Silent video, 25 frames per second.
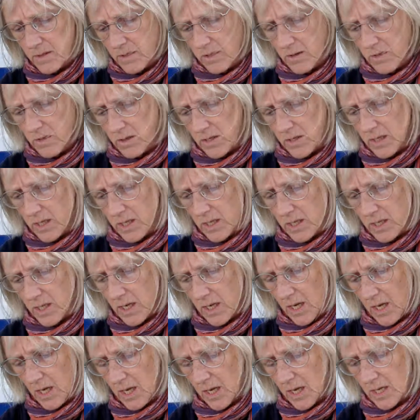
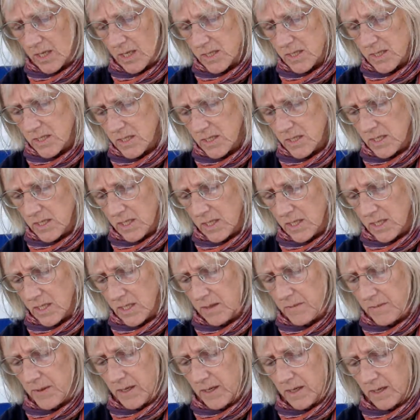Looking at thinking
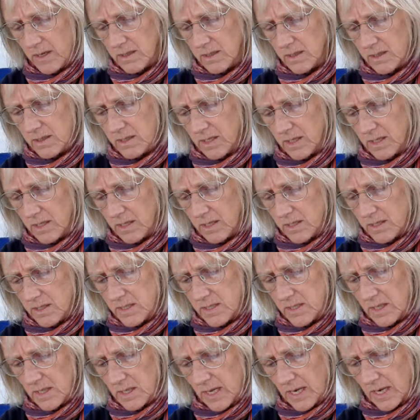about
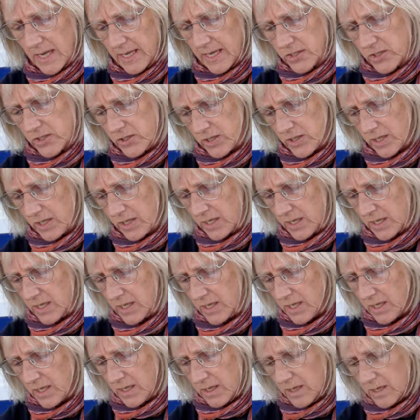things laterally.
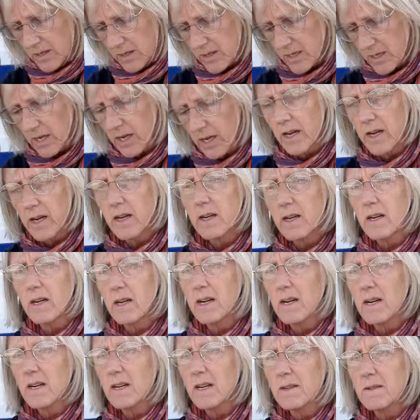Okay,
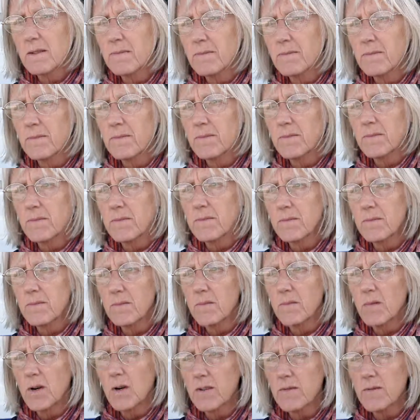
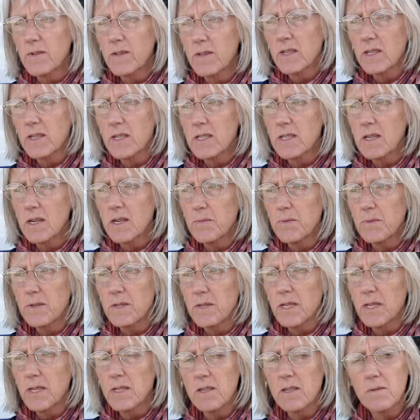one of the things I
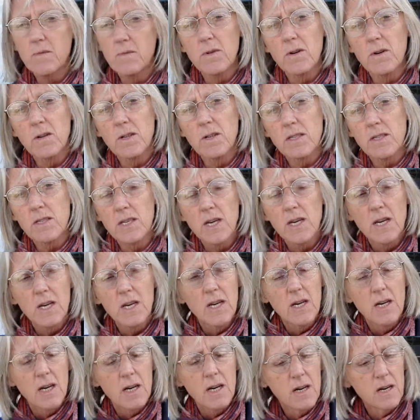presented was
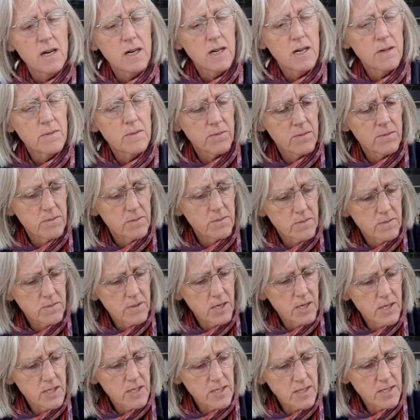
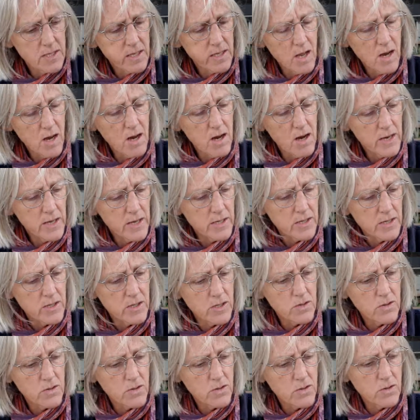a slide
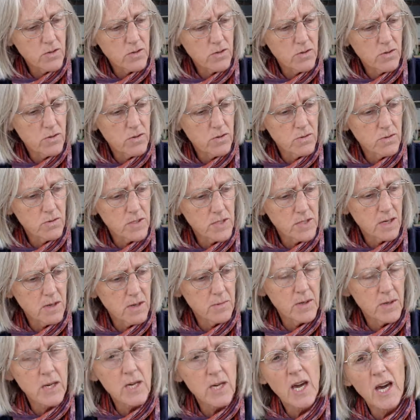through
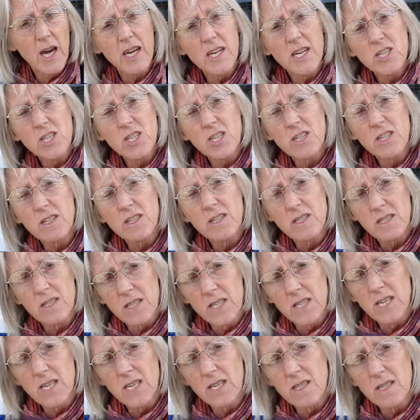some acacia
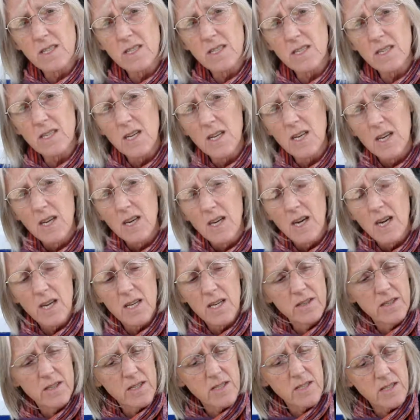seeds,
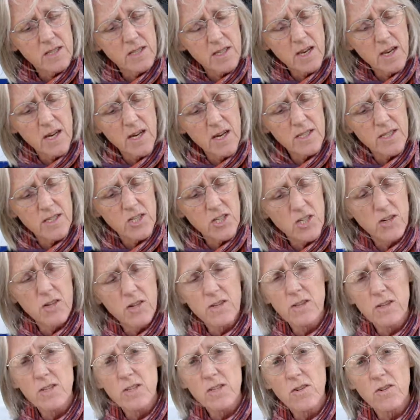and this slide
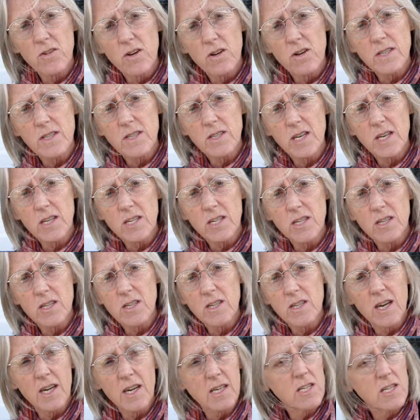showing this cross
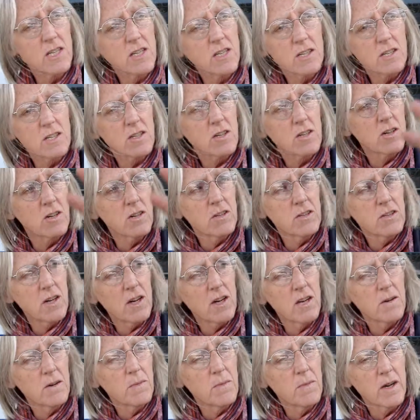section actually showed
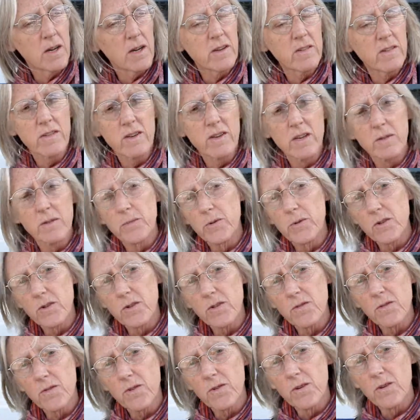an amazingly
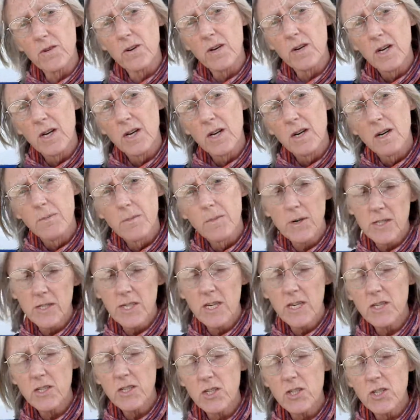beautiful
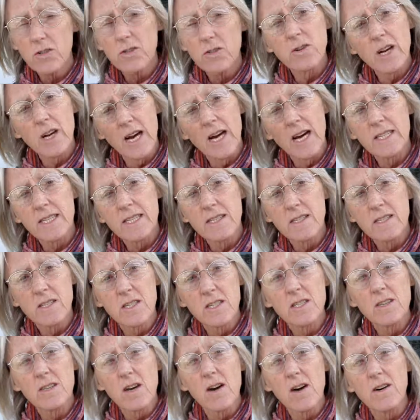potential garden
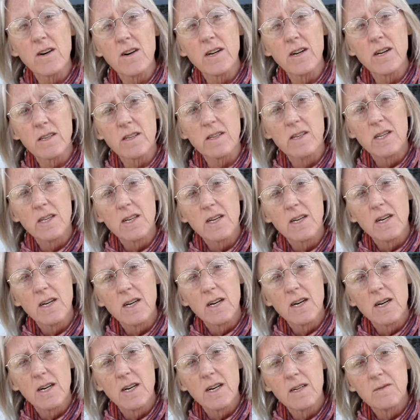design.
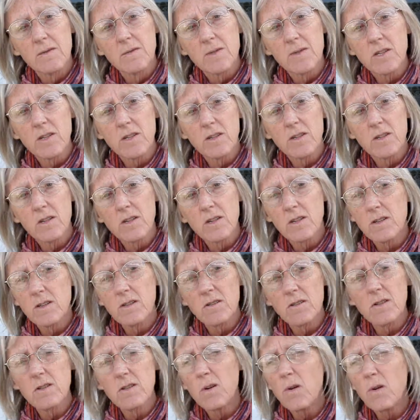So you can
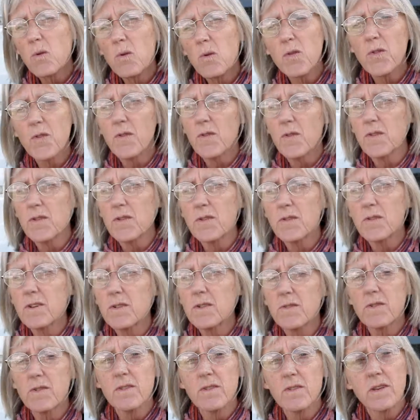look at all sorts of
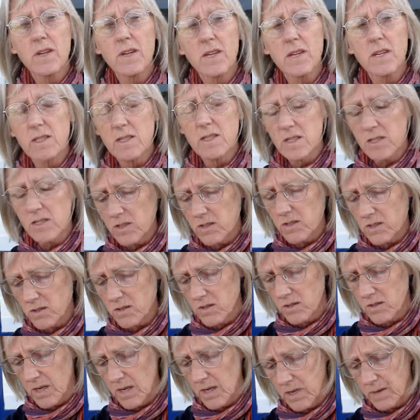different things to
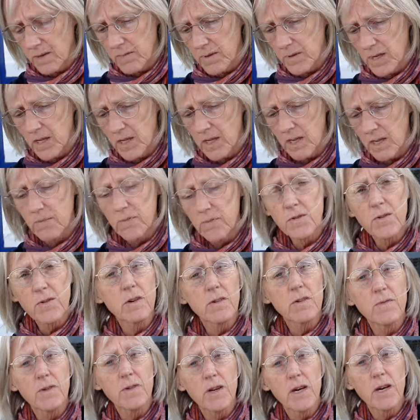get
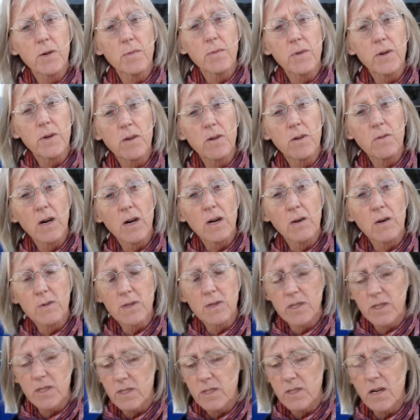info for helping you out
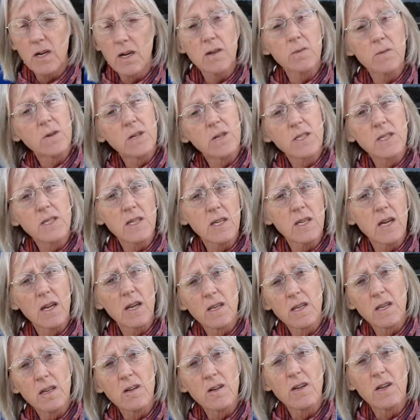with design. And once
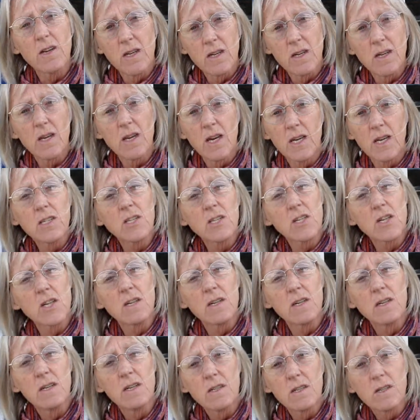again, you're looking at nature,
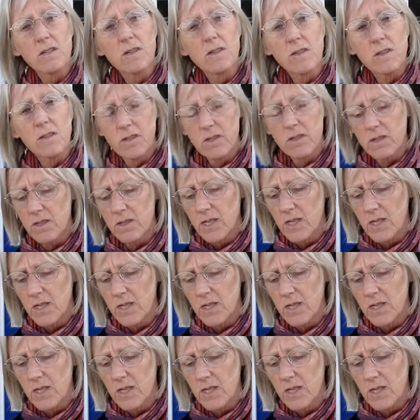you know,